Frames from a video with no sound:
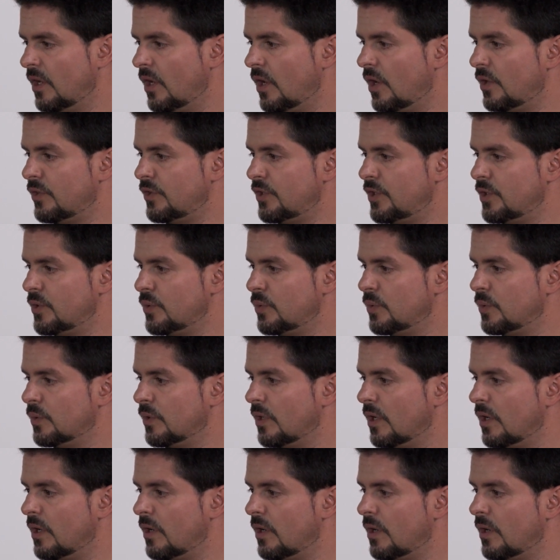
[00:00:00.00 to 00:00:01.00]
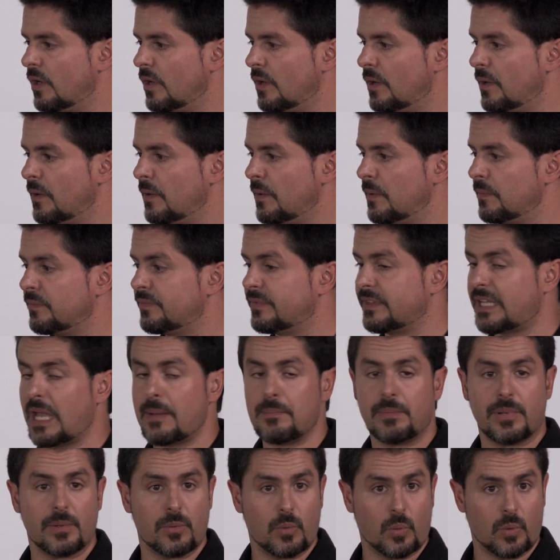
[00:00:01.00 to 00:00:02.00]
a new
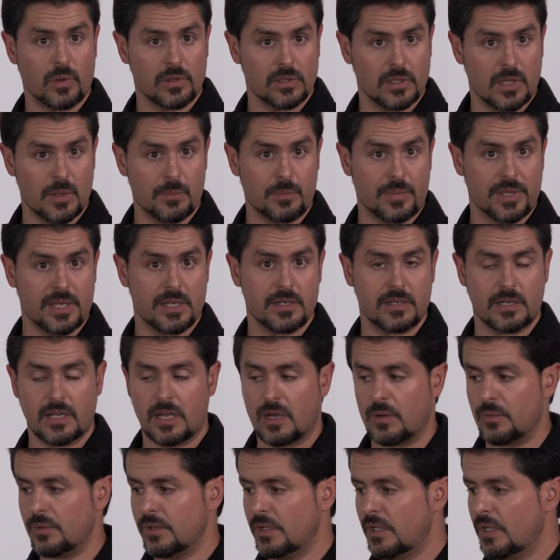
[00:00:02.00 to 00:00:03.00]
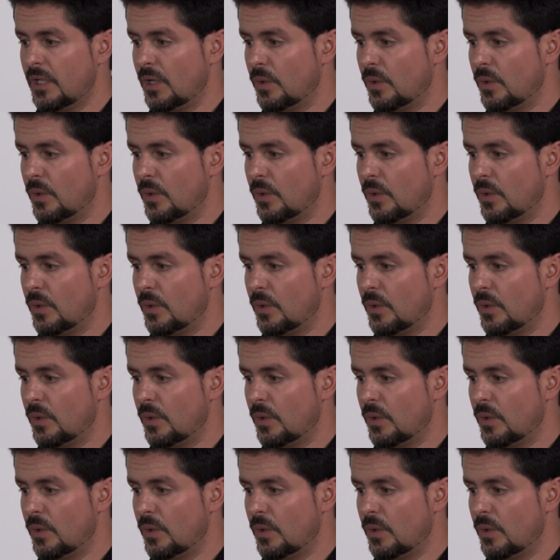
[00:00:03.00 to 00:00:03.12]
tab will appear now,